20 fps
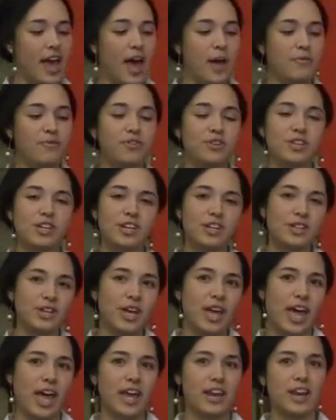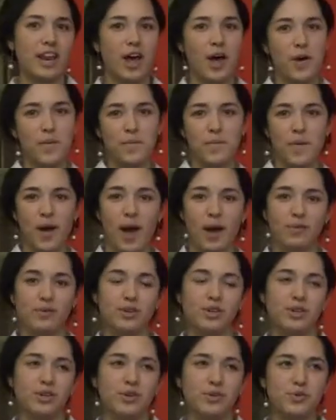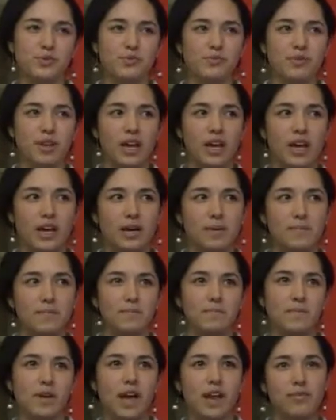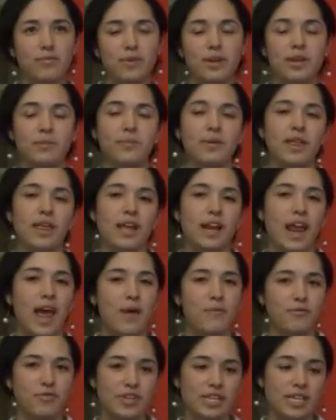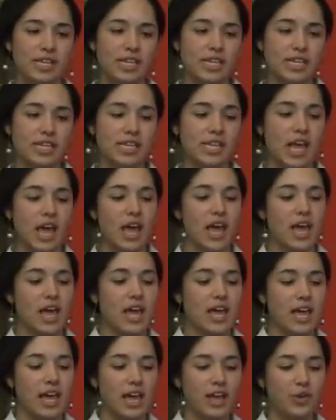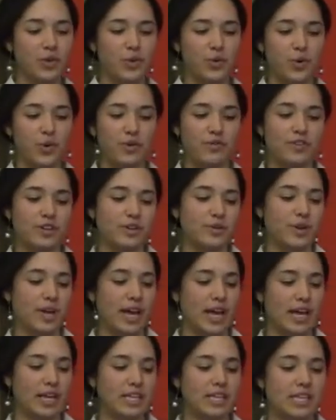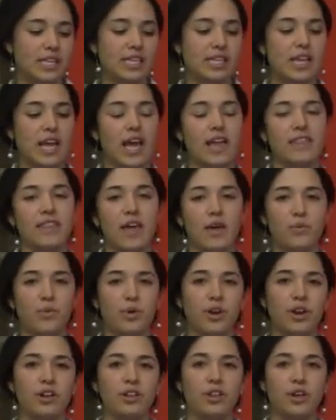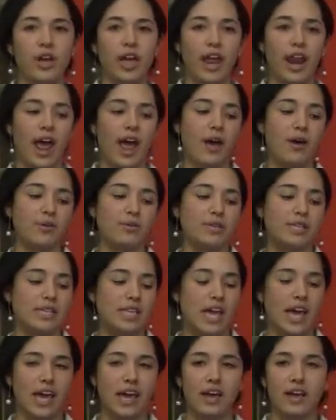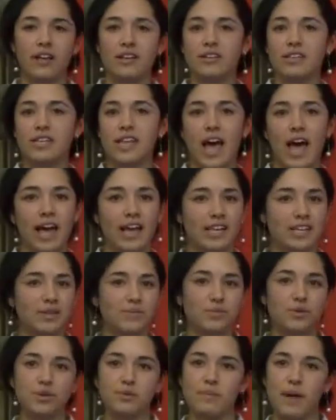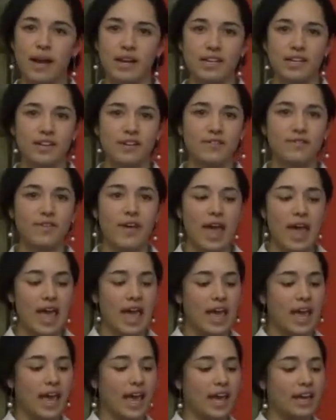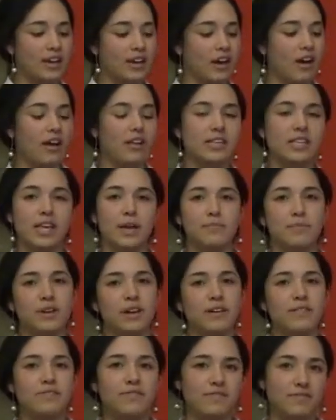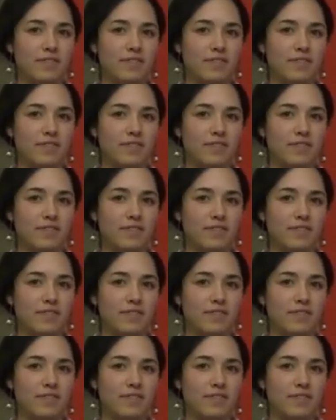I'm first going to look at how to kind of manipulate emphasis in your visual aids, and then we're going to look at how scale, size, perspective, and the concept of